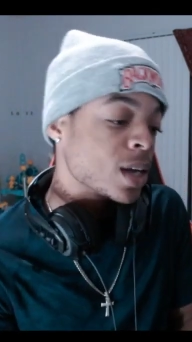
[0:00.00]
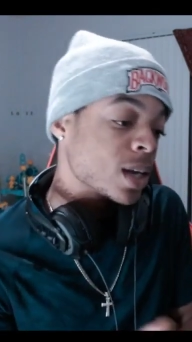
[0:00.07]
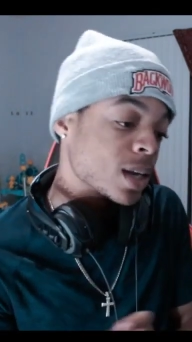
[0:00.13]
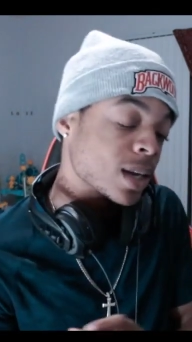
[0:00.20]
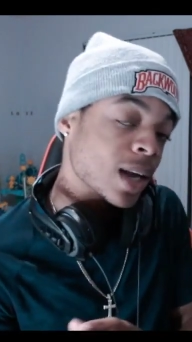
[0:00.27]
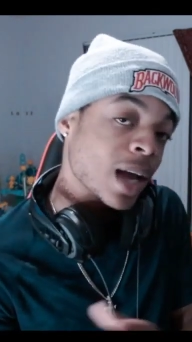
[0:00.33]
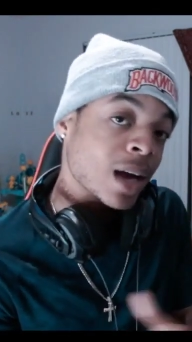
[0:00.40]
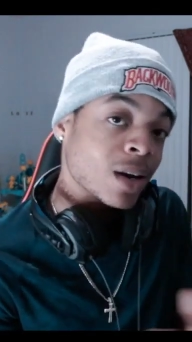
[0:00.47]

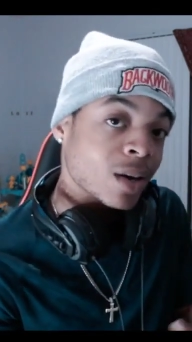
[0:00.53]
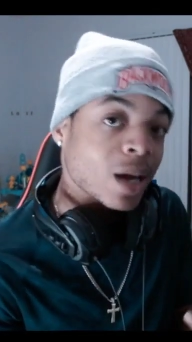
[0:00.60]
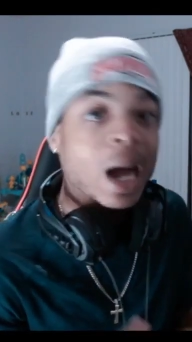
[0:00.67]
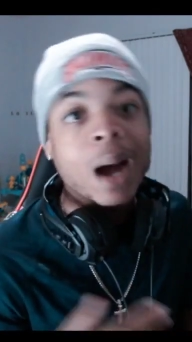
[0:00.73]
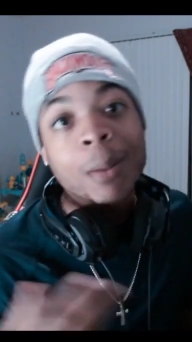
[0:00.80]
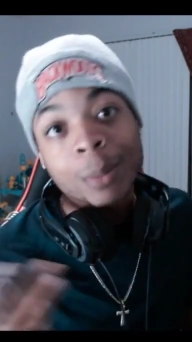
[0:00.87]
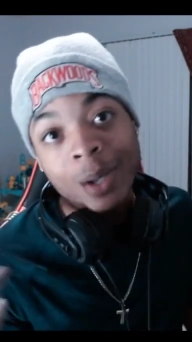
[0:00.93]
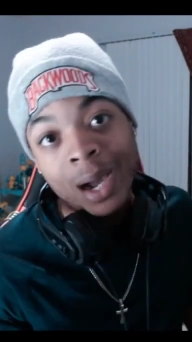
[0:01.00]
Now,
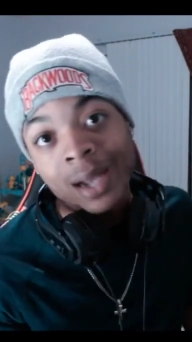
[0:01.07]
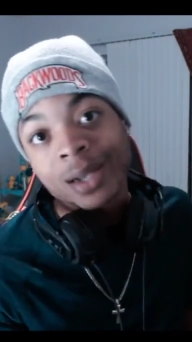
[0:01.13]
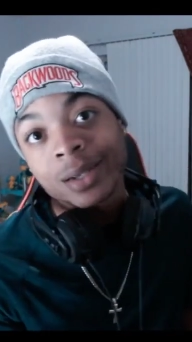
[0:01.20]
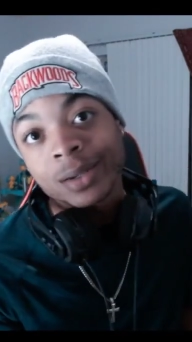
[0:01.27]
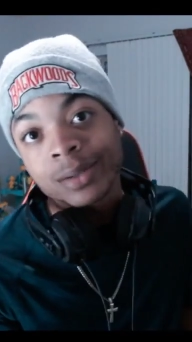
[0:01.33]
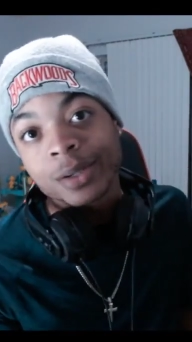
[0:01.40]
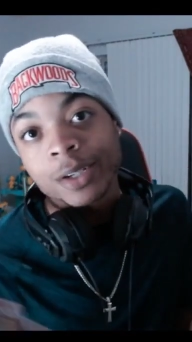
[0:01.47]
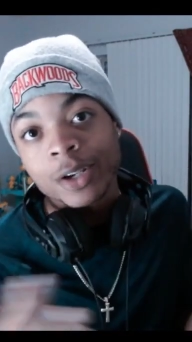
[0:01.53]
I'm kind
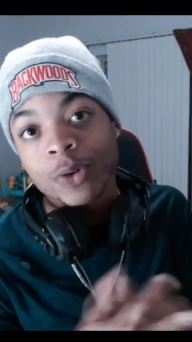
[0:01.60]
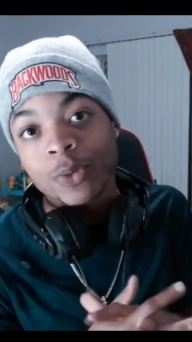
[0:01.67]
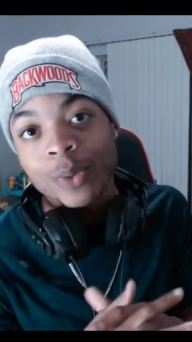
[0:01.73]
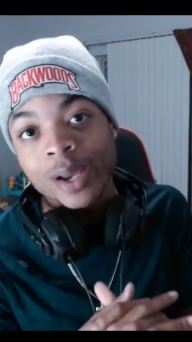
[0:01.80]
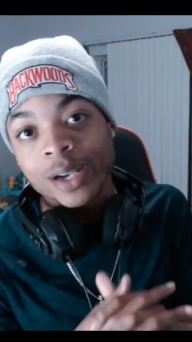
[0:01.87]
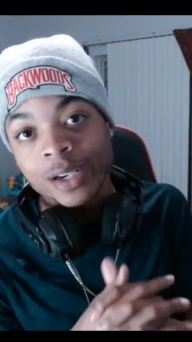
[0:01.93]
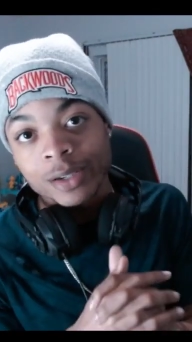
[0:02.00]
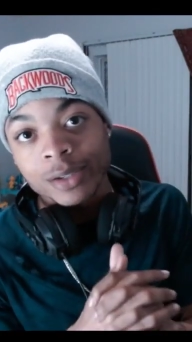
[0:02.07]
of, you know,
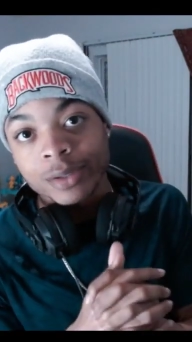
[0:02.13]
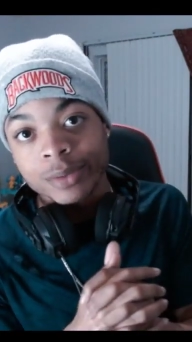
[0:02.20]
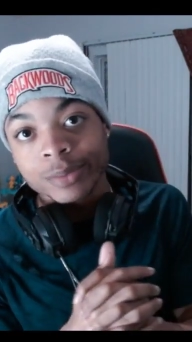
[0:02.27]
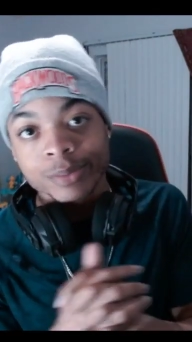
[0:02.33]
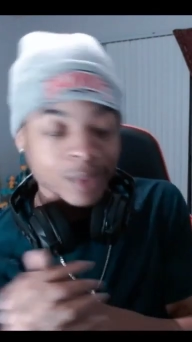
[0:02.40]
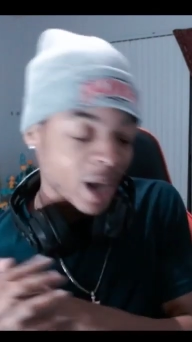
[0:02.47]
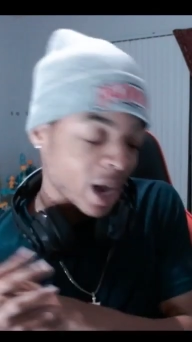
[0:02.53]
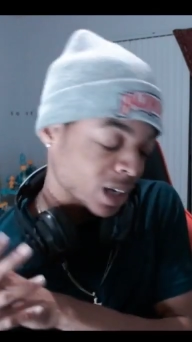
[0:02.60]
ready to
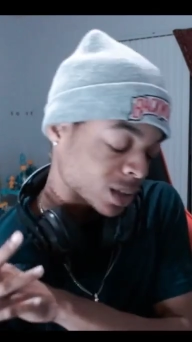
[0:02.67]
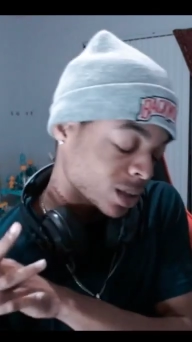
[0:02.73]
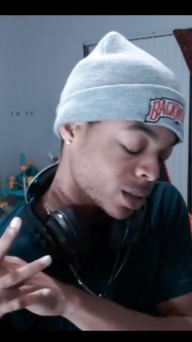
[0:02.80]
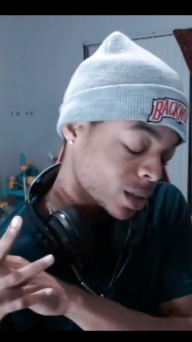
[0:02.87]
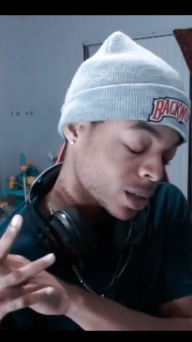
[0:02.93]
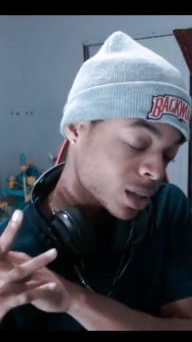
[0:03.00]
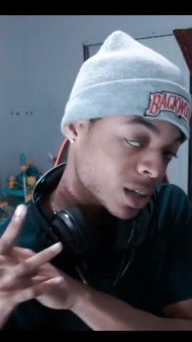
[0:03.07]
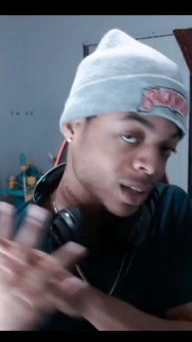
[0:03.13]
actually
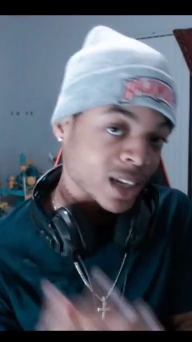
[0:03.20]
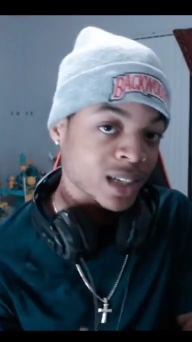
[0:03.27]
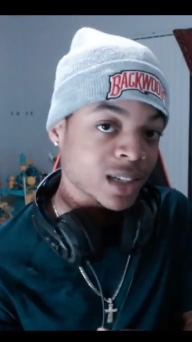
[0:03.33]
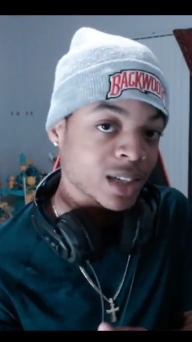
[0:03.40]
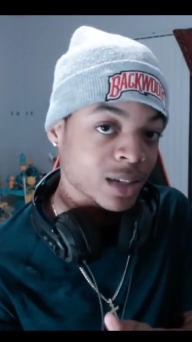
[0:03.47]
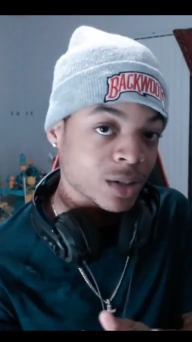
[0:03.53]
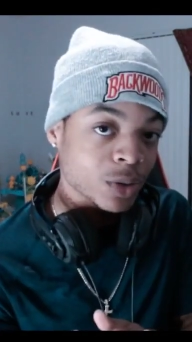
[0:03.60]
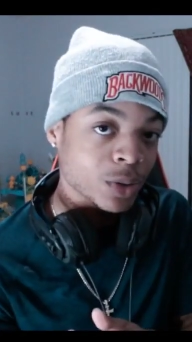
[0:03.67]

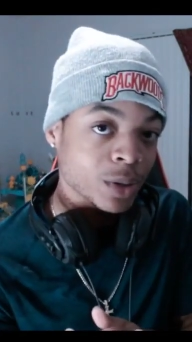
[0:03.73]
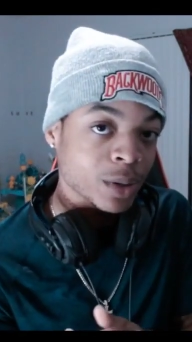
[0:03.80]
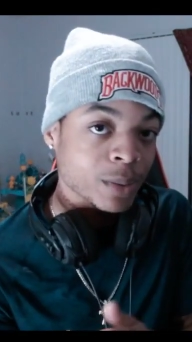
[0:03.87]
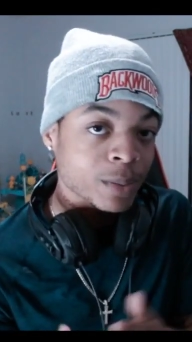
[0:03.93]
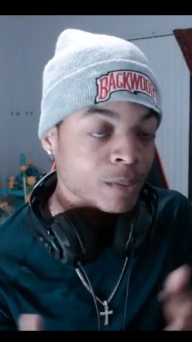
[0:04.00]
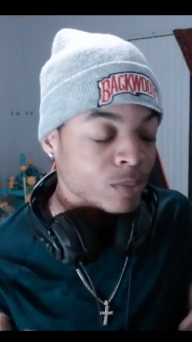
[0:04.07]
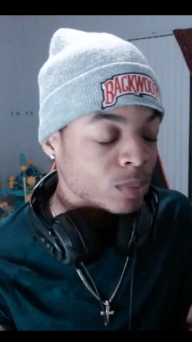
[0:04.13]
listen to it.